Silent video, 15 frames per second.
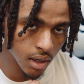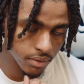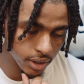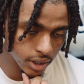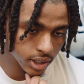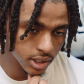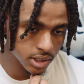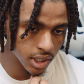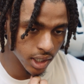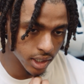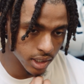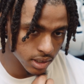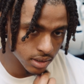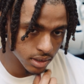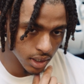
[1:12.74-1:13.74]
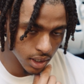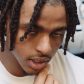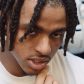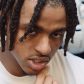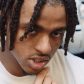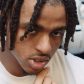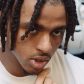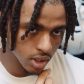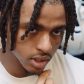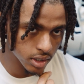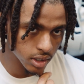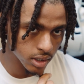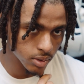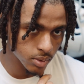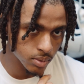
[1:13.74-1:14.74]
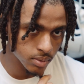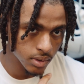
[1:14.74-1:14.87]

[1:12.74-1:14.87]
Very excited. Just go out there,